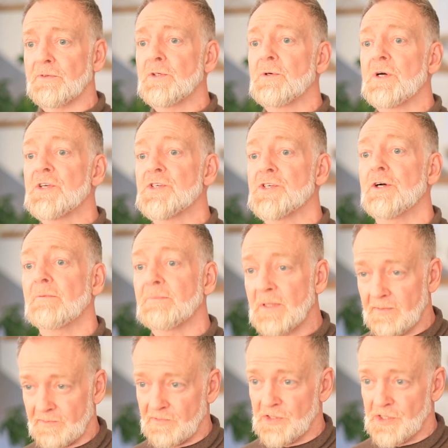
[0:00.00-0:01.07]
you are
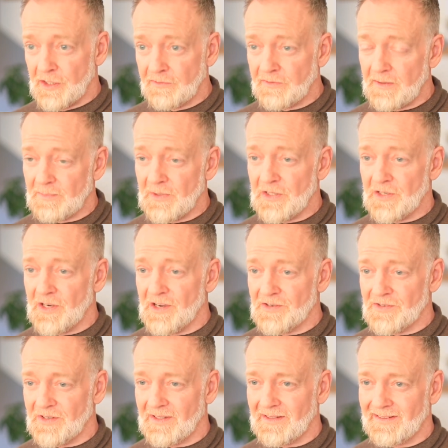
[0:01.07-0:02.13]
self-hypnotizing.